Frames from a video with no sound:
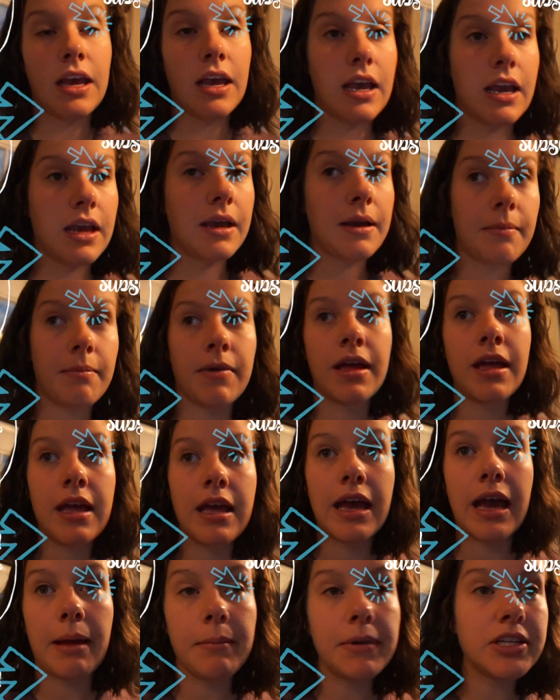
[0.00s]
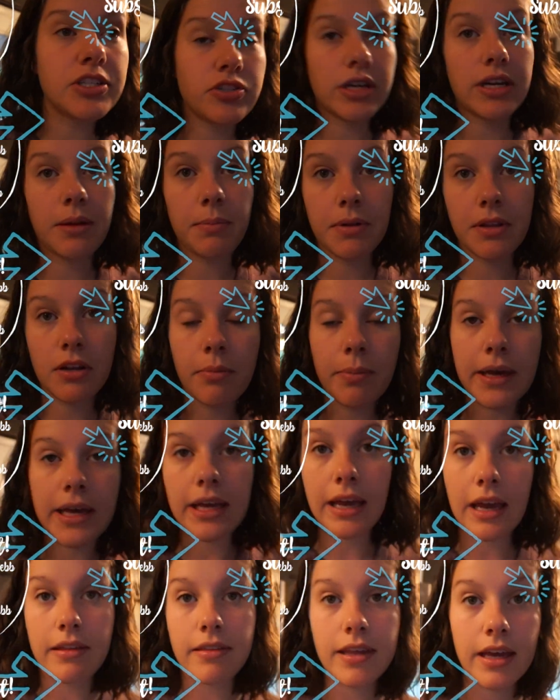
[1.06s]
Um, I'm gonna straighten up a little
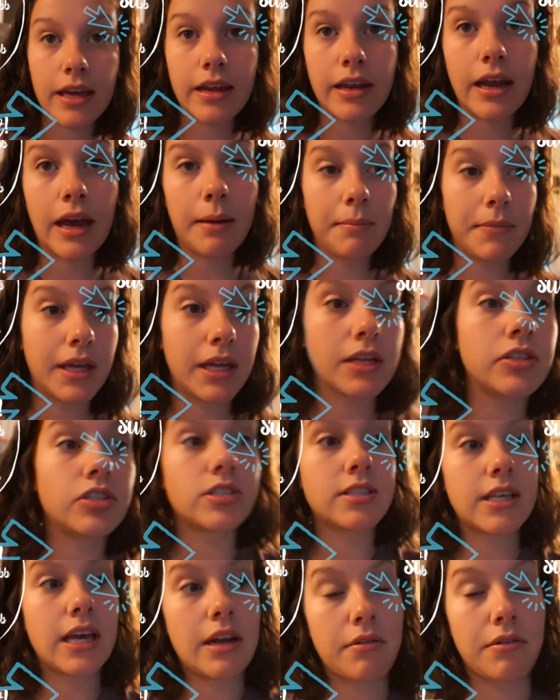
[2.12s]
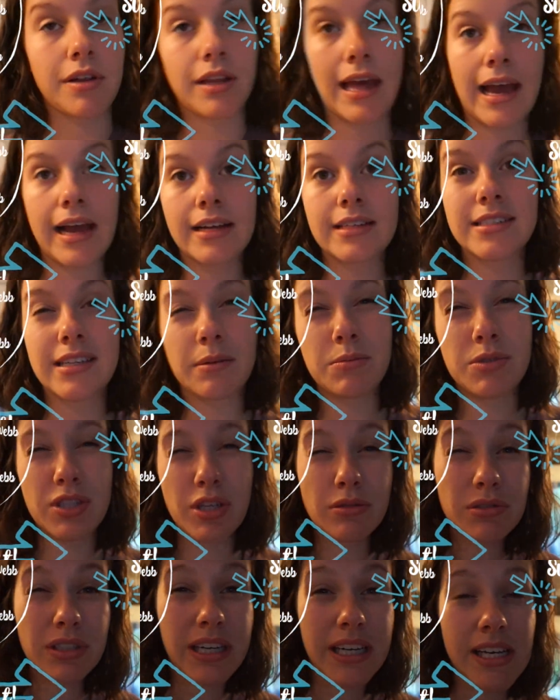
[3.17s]
bit and then I'm gonna just kind of relax. I'm
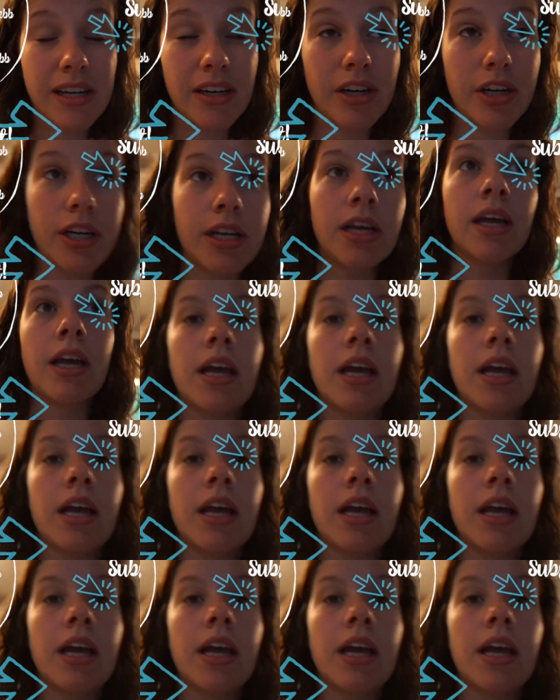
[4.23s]
so tired.